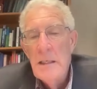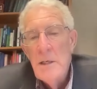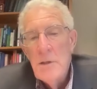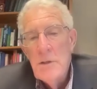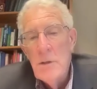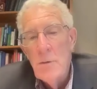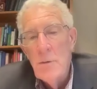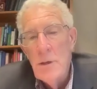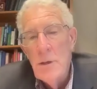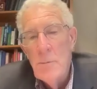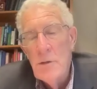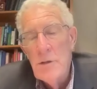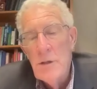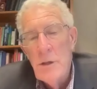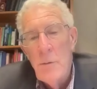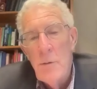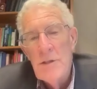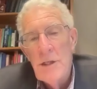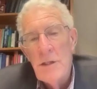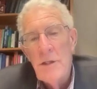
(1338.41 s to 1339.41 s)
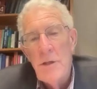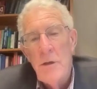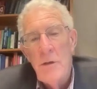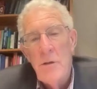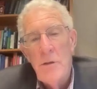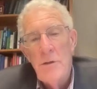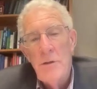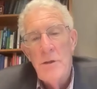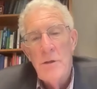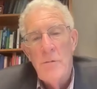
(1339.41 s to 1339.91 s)
So there was always a
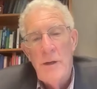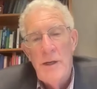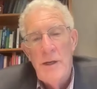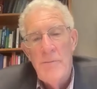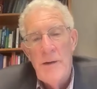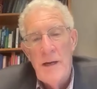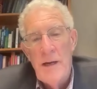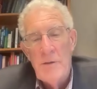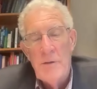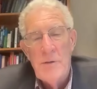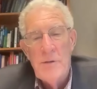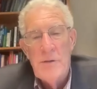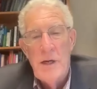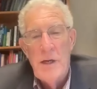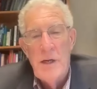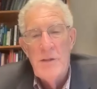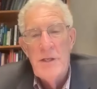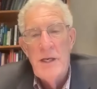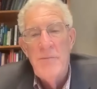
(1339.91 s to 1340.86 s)
good degree of exercise,